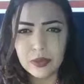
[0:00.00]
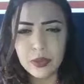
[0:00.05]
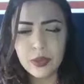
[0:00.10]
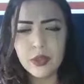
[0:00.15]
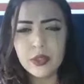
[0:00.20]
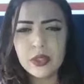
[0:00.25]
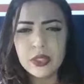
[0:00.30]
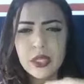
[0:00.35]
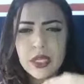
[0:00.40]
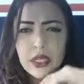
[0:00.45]

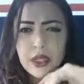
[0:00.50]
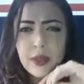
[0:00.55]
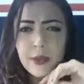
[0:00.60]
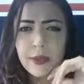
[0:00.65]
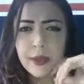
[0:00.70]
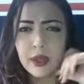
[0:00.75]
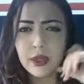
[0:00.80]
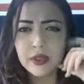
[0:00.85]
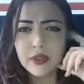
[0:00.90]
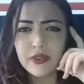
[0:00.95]
Who's the little
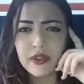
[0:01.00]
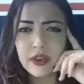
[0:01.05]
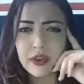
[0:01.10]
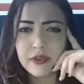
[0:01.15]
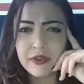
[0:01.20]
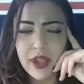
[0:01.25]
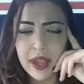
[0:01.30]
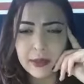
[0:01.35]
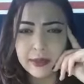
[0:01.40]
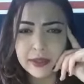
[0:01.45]
boy who's very
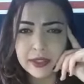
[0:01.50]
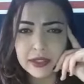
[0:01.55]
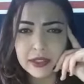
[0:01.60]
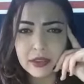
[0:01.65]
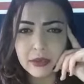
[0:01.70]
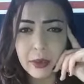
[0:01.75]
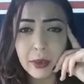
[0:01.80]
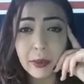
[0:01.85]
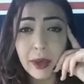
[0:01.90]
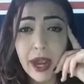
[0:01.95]
famous?
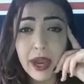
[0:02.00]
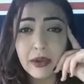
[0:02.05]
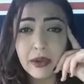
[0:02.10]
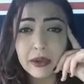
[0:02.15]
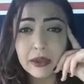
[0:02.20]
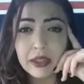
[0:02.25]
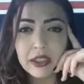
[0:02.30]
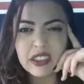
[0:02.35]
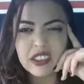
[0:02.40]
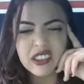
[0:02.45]
You
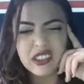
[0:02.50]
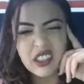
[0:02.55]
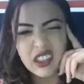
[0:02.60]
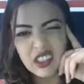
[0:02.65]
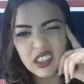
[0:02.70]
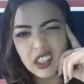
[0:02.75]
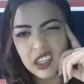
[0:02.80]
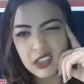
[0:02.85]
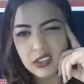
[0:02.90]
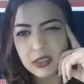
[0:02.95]
remember
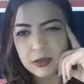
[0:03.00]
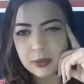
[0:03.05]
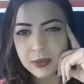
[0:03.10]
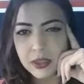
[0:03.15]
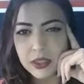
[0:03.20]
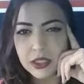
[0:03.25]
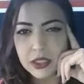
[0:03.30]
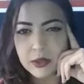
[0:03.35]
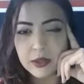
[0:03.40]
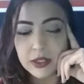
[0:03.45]
not Harry
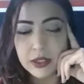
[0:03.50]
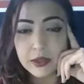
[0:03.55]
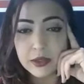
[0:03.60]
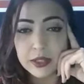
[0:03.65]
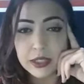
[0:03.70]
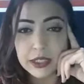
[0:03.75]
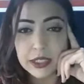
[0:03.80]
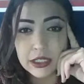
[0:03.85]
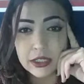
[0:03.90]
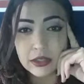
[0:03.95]
Potter when he
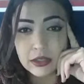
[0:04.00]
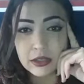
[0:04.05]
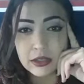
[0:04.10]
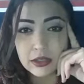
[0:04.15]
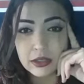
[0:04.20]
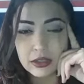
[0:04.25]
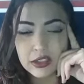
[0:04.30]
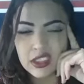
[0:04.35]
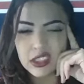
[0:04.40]
was little?